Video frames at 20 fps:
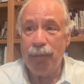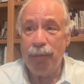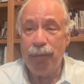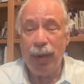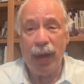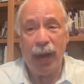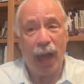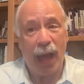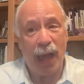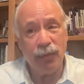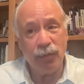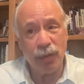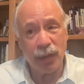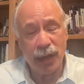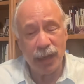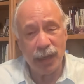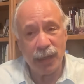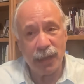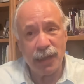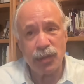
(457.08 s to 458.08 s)
But I look
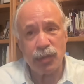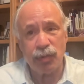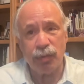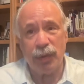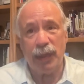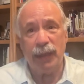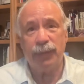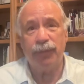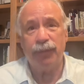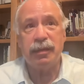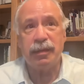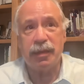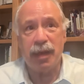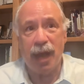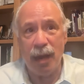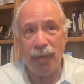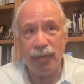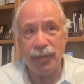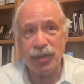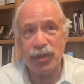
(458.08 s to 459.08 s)
at it this way:
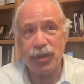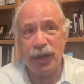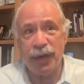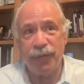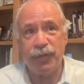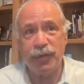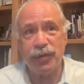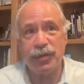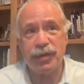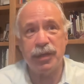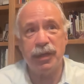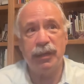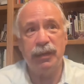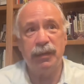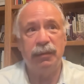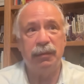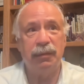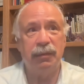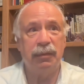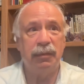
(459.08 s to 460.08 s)
Thomas
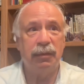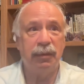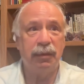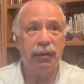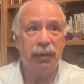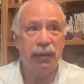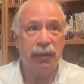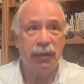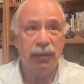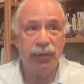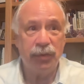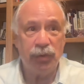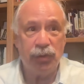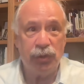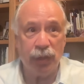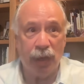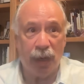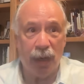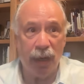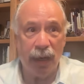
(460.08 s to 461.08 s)
Jefferson,
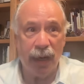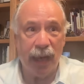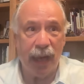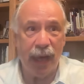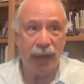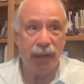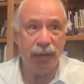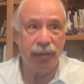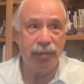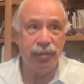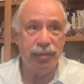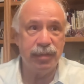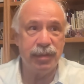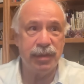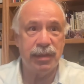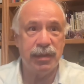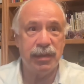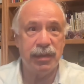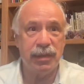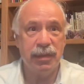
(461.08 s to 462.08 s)
John
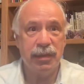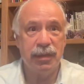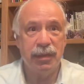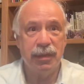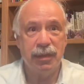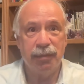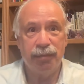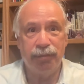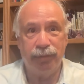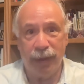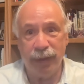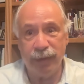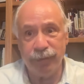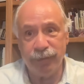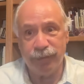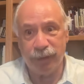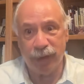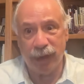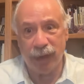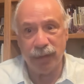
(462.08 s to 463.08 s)
Adams, Ben
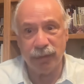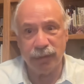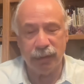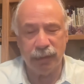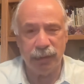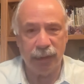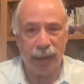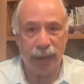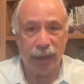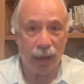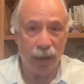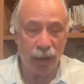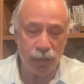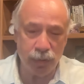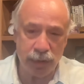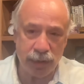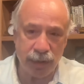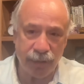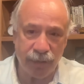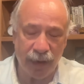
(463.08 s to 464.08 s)
Franklin, and a
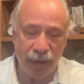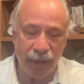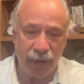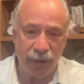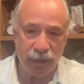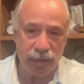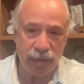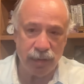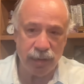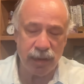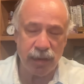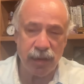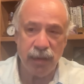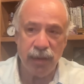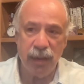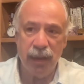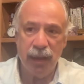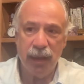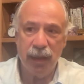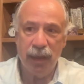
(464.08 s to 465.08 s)
host of others
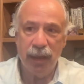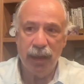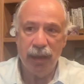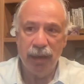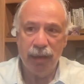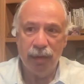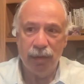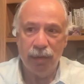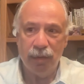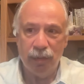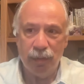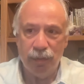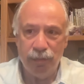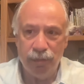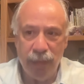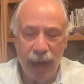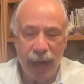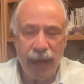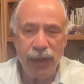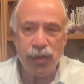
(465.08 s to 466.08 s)

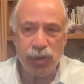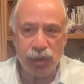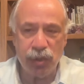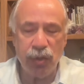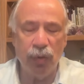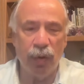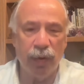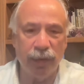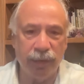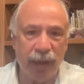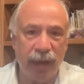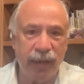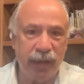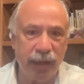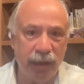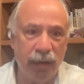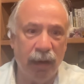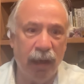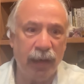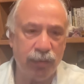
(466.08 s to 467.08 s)
made sure that the
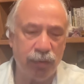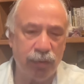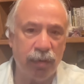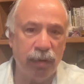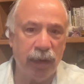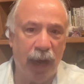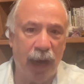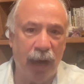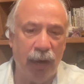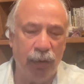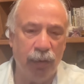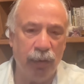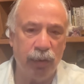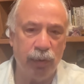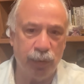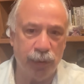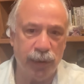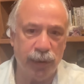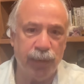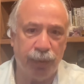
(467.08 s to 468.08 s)
electoral college
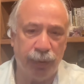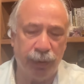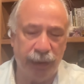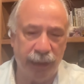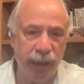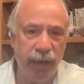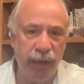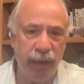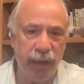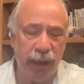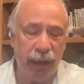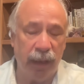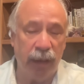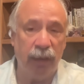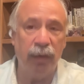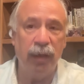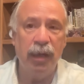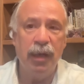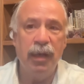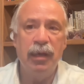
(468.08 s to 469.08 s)
was put in
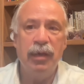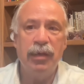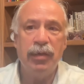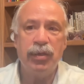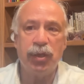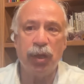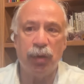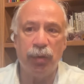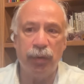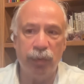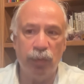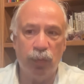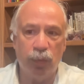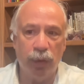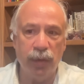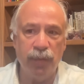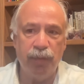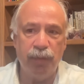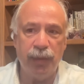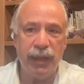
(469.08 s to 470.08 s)
there so it
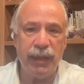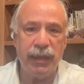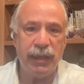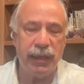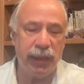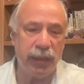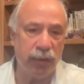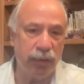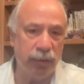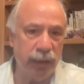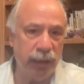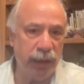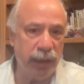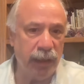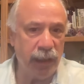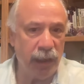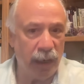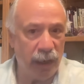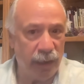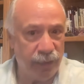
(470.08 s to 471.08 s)
wouldn't be
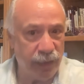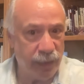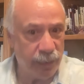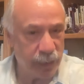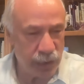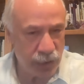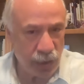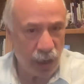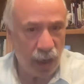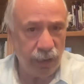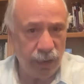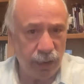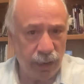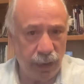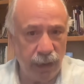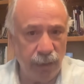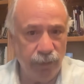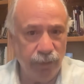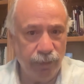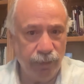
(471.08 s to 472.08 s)
tyranny of the majority.